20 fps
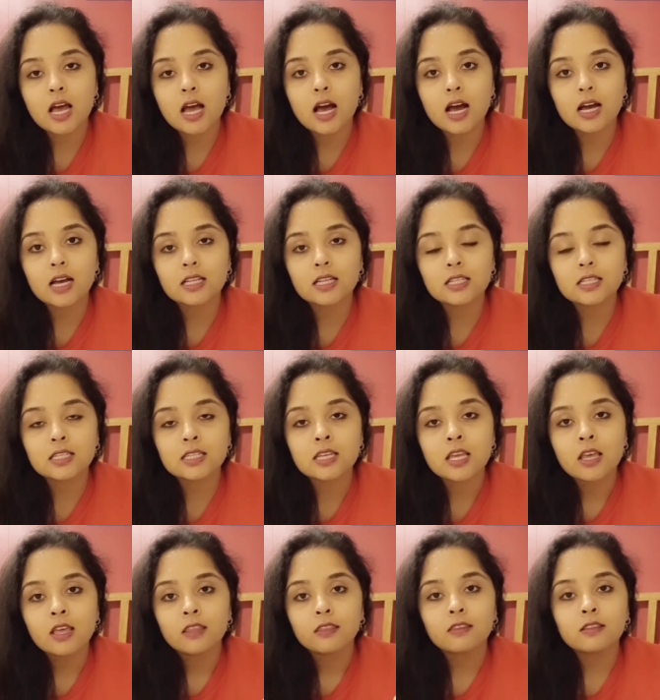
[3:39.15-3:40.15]
And
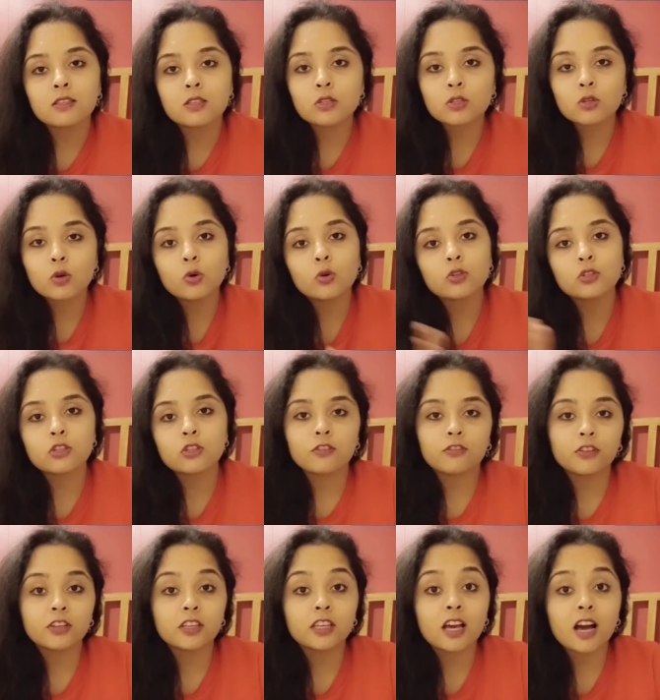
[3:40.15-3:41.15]
this is also
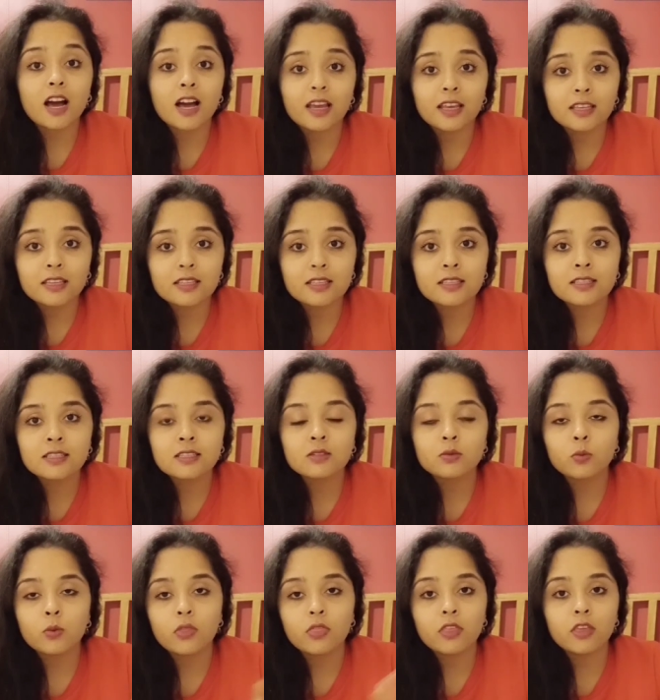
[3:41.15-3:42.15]
for guys
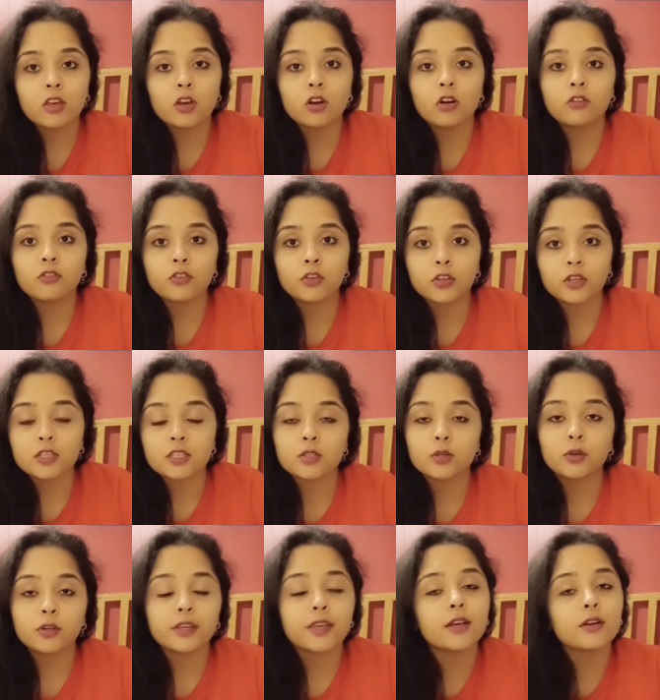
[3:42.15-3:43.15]
when they are focusing
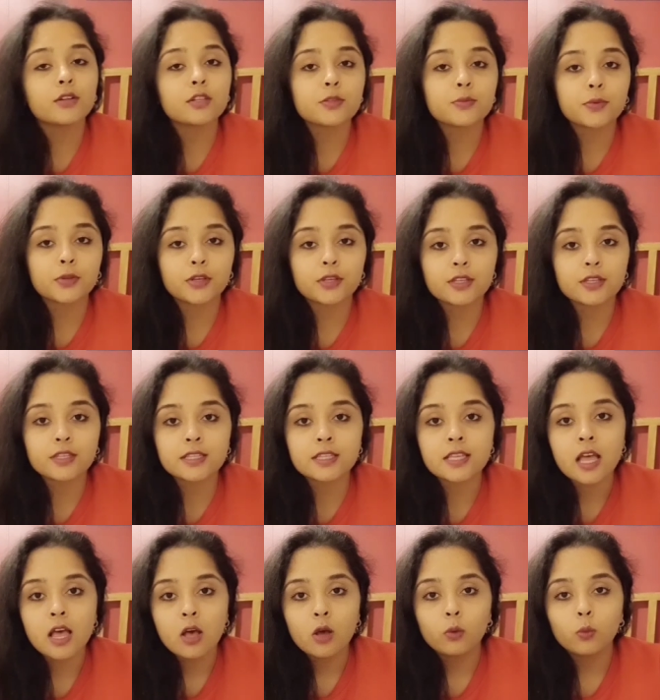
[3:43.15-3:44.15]
on girls, because
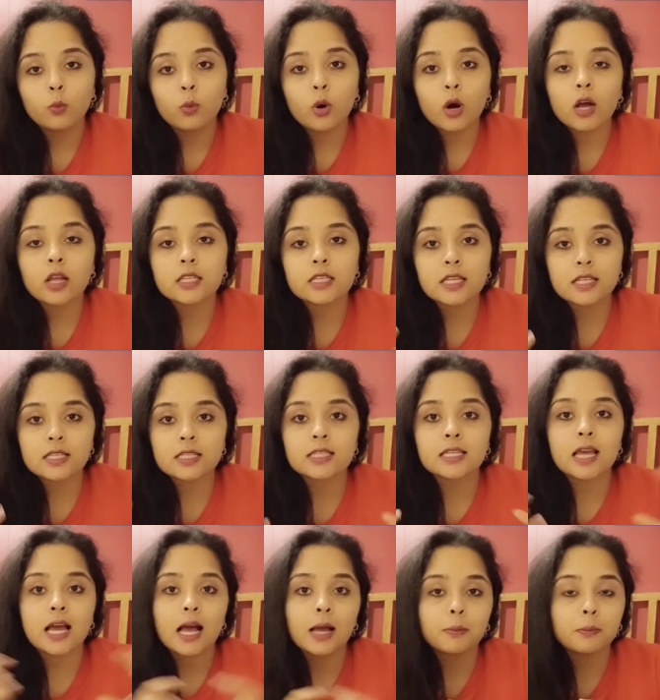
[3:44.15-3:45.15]
what tends to
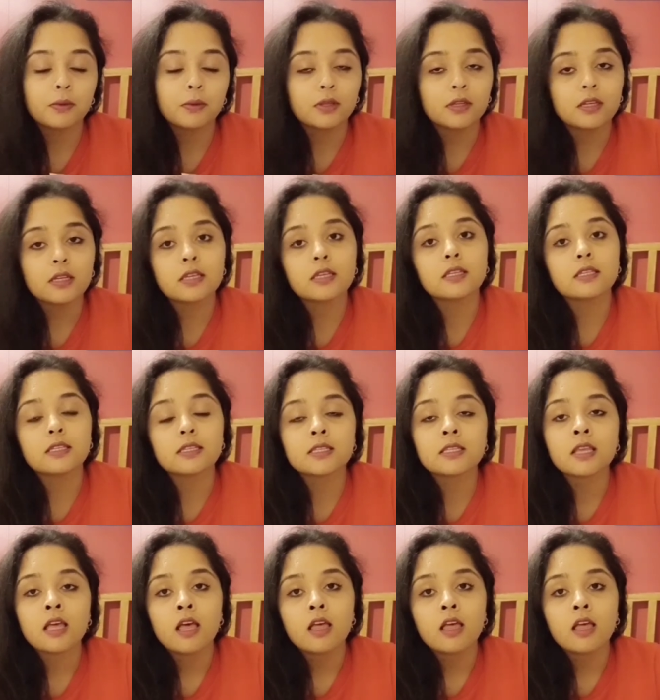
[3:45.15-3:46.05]
happen is